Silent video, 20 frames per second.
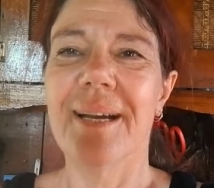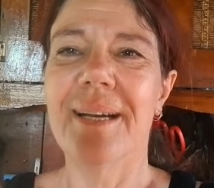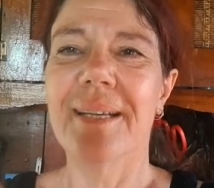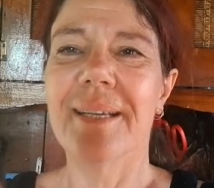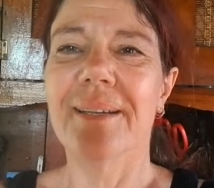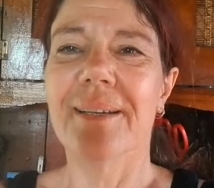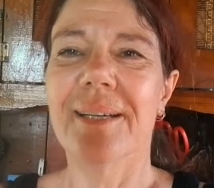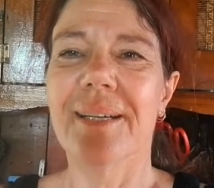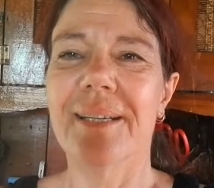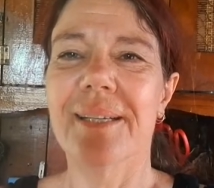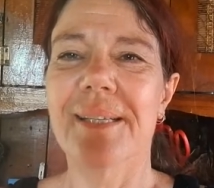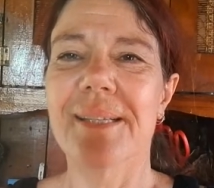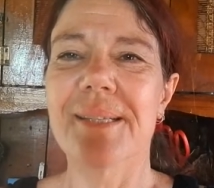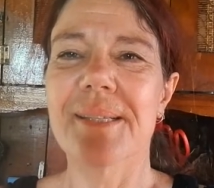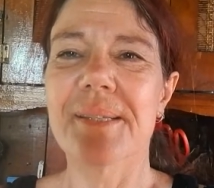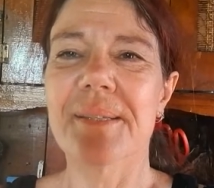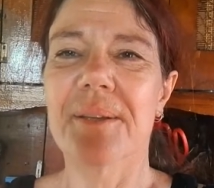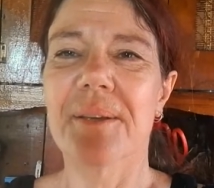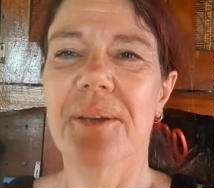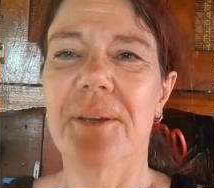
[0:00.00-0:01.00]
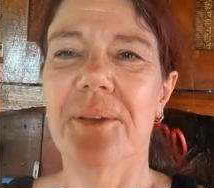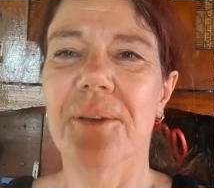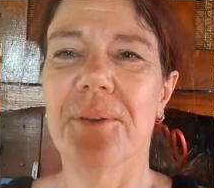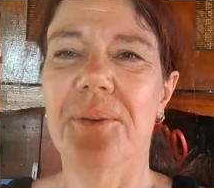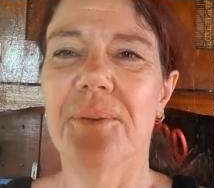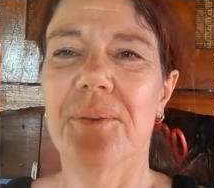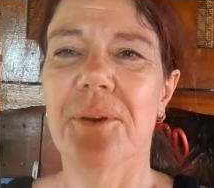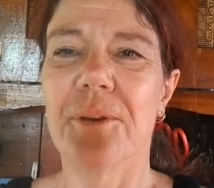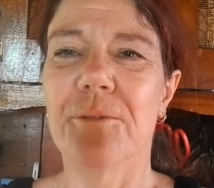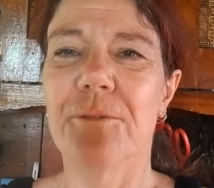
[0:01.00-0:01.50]
Hi guys, so
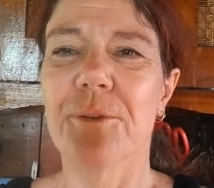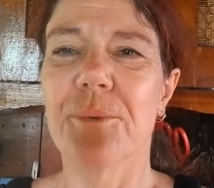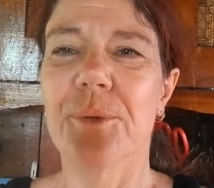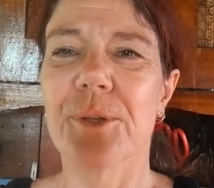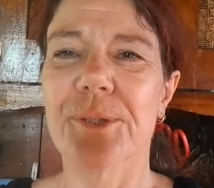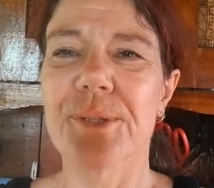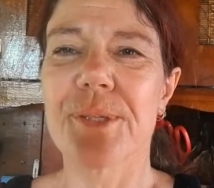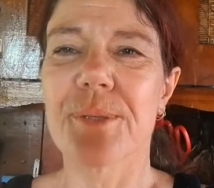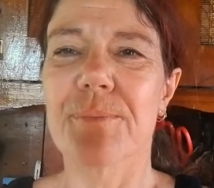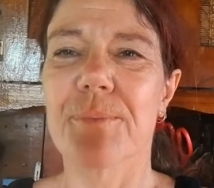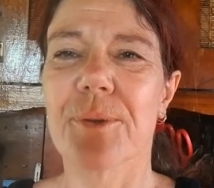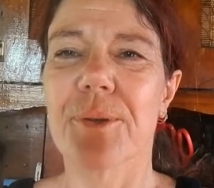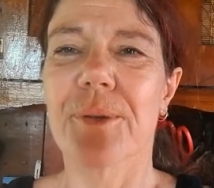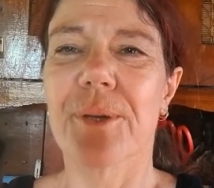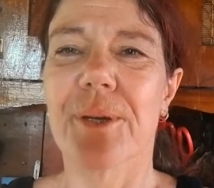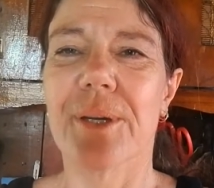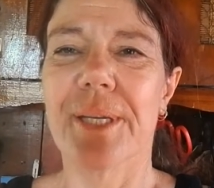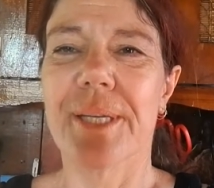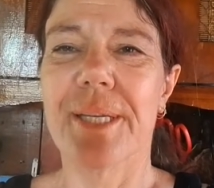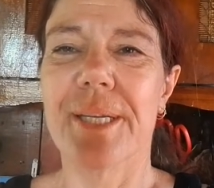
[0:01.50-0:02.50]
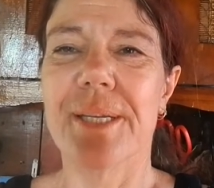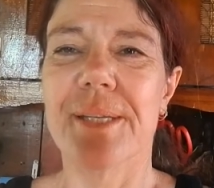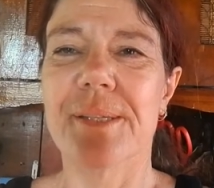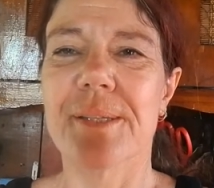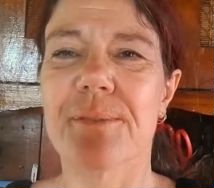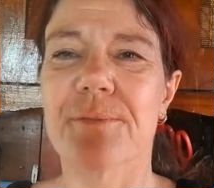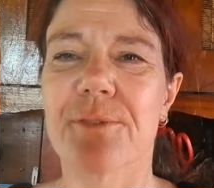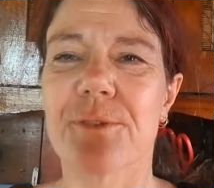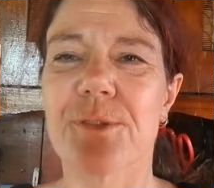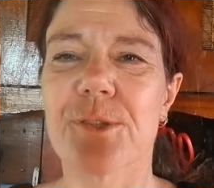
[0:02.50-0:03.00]
if you want some good
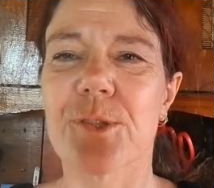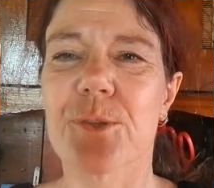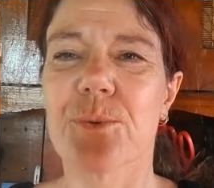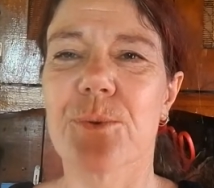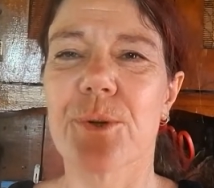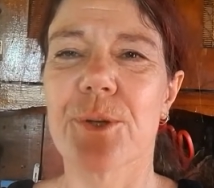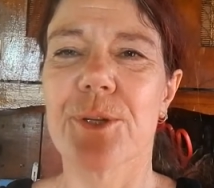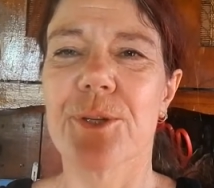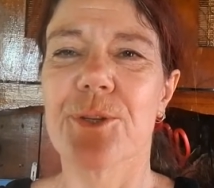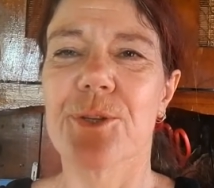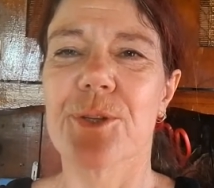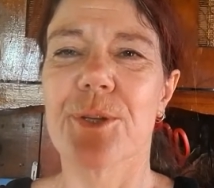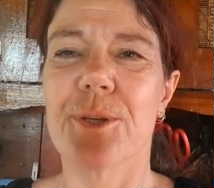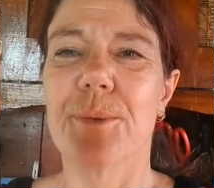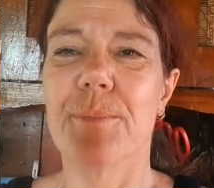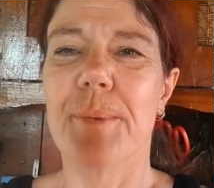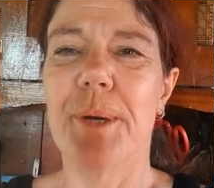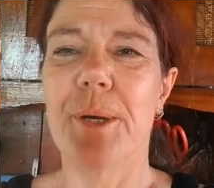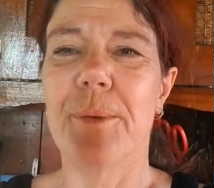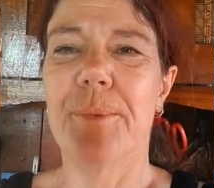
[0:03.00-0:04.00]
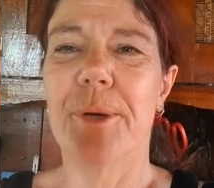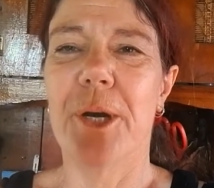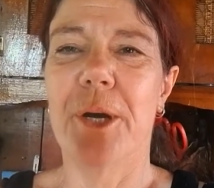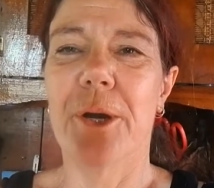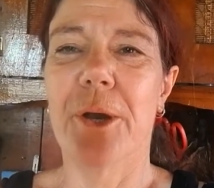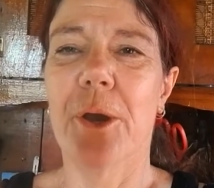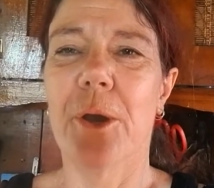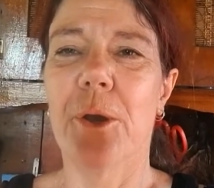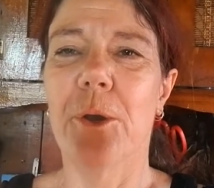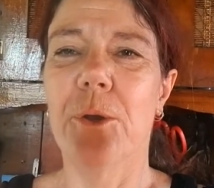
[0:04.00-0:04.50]
ideas for storage in a
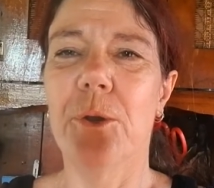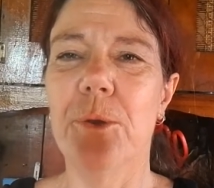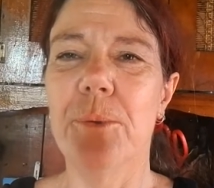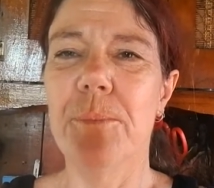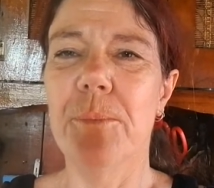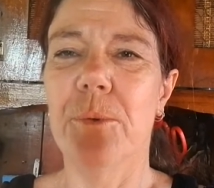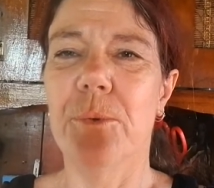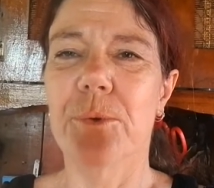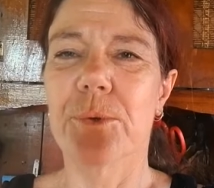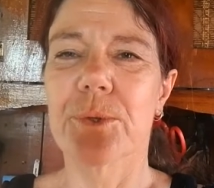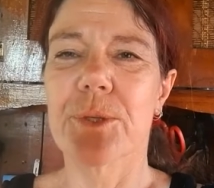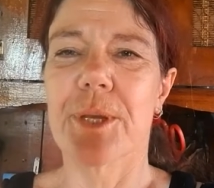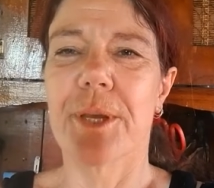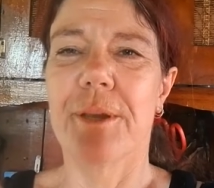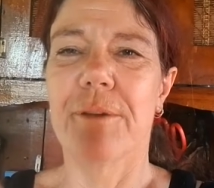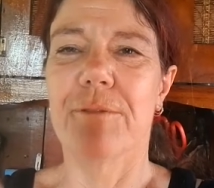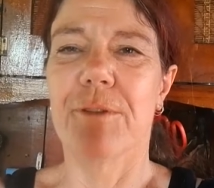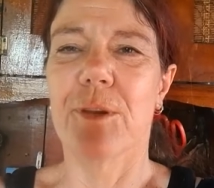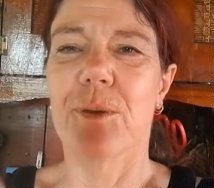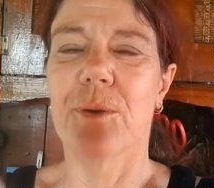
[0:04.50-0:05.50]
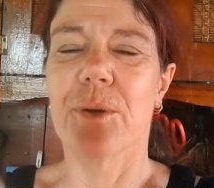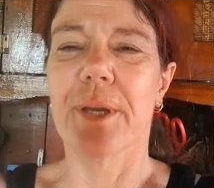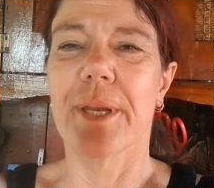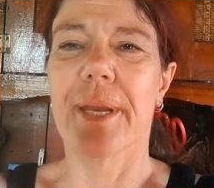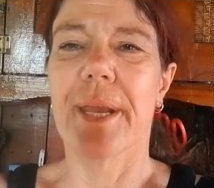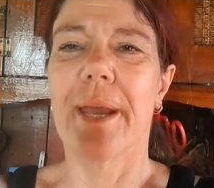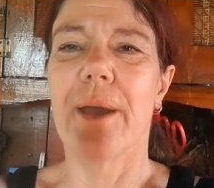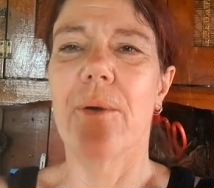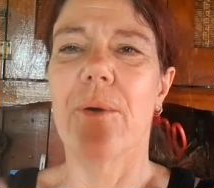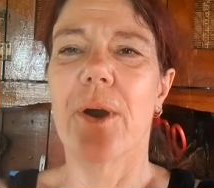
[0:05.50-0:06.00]
mobile home or to have a look
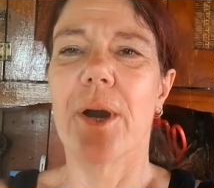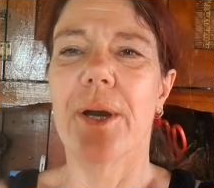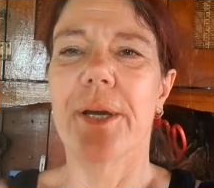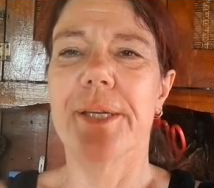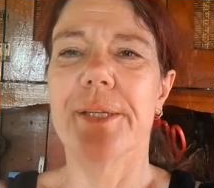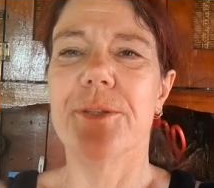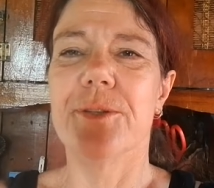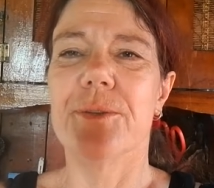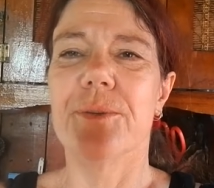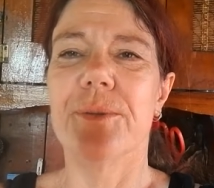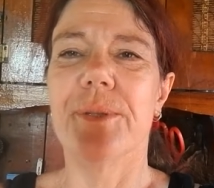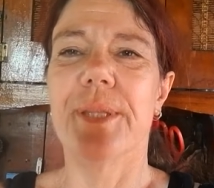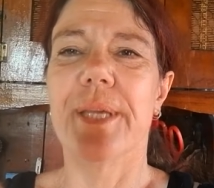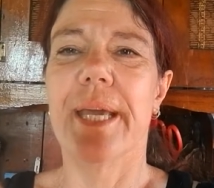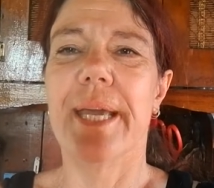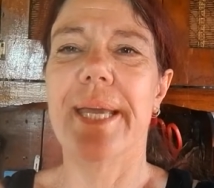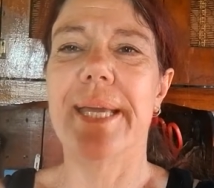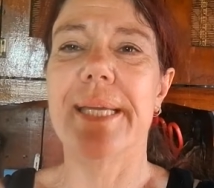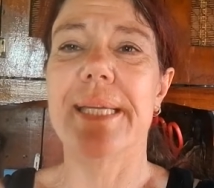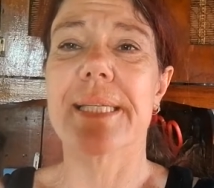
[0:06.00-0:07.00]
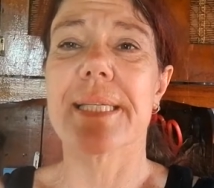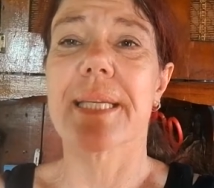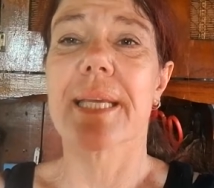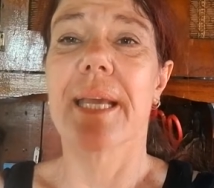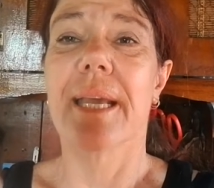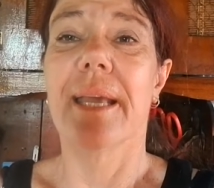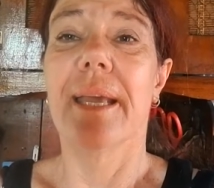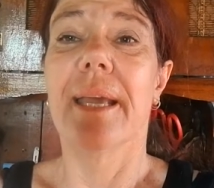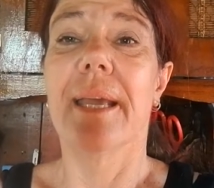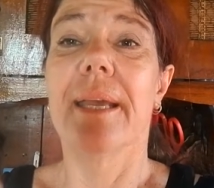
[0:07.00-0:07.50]
at how I do that,
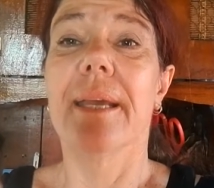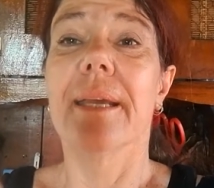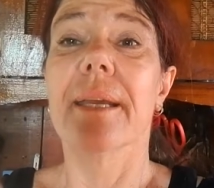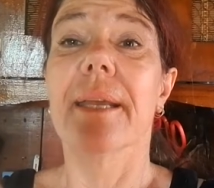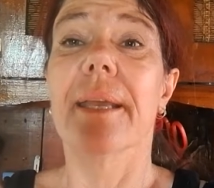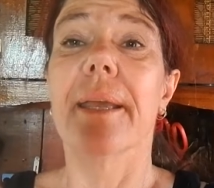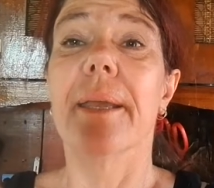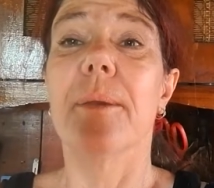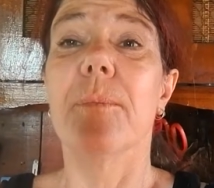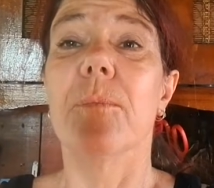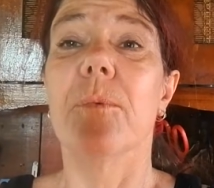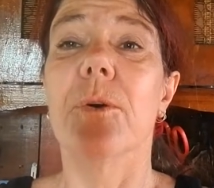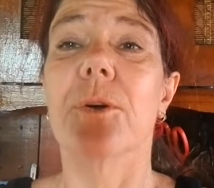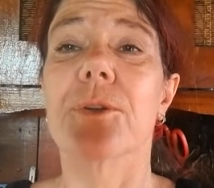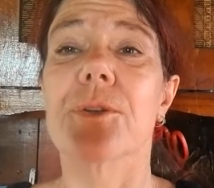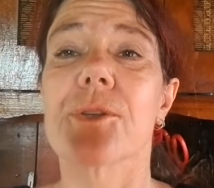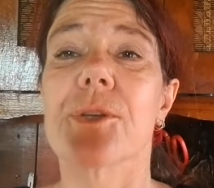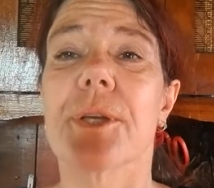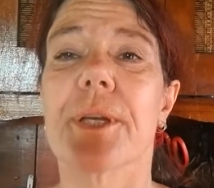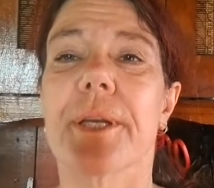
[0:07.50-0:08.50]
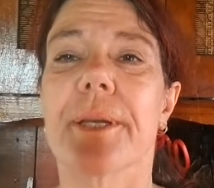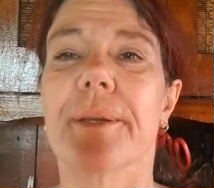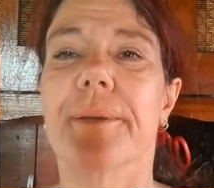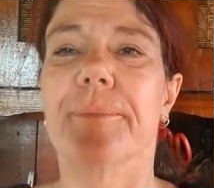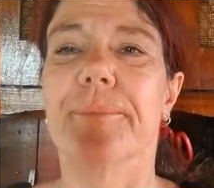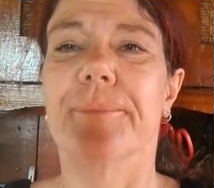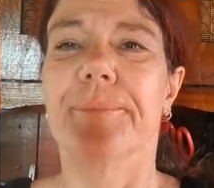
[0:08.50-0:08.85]
keep watching.